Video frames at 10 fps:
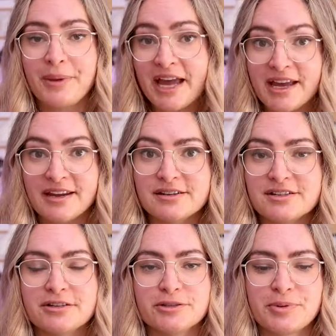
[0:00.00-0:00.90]

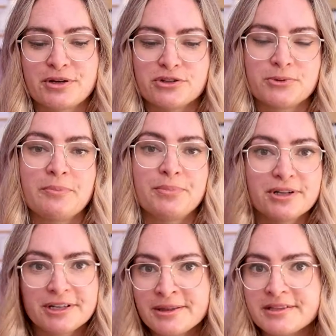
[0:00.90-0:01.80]
page is because we're
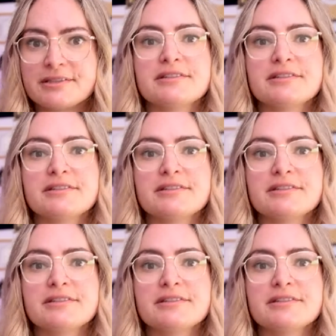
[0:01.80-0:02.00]
building the